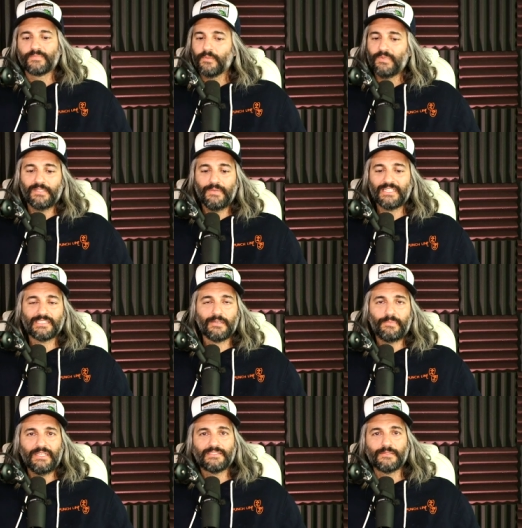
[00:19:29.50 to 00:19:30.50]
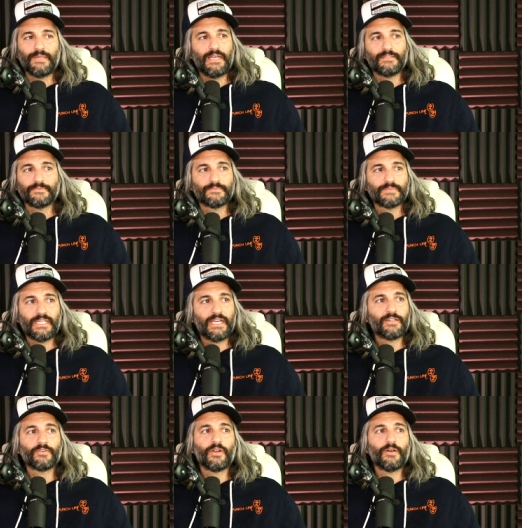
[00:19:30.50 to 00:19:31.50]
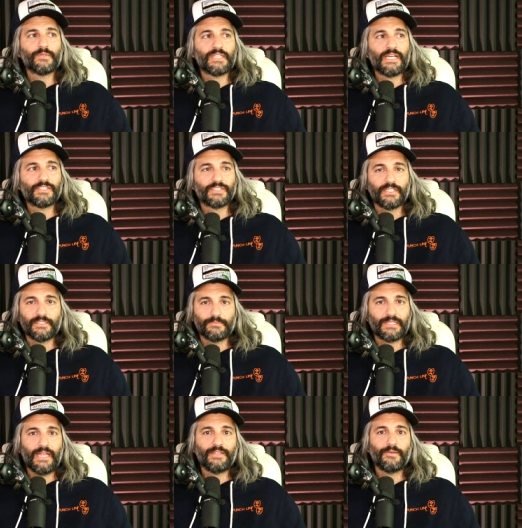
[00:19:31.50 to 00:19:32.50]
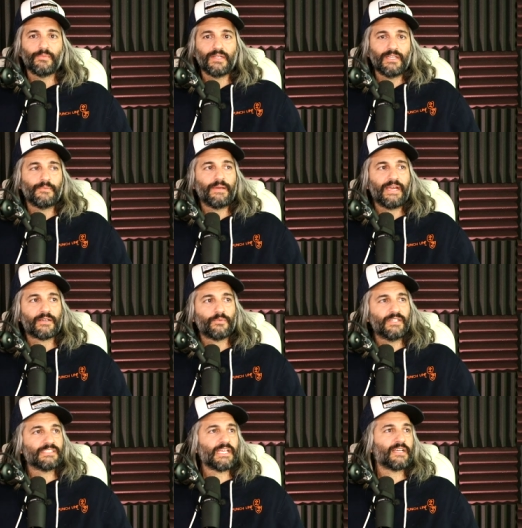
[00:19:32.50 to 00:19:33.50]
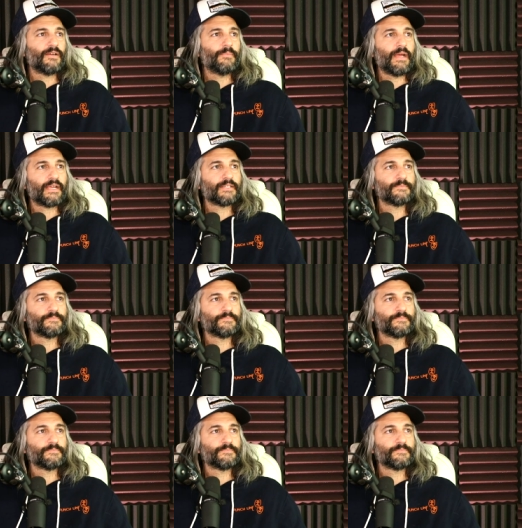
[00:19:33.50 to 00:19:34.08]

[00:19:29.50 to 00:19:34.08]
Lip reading: But the Mexican pizza, man, can't go wrong with that shit. I'm glad they're bringing it back. When does that come back?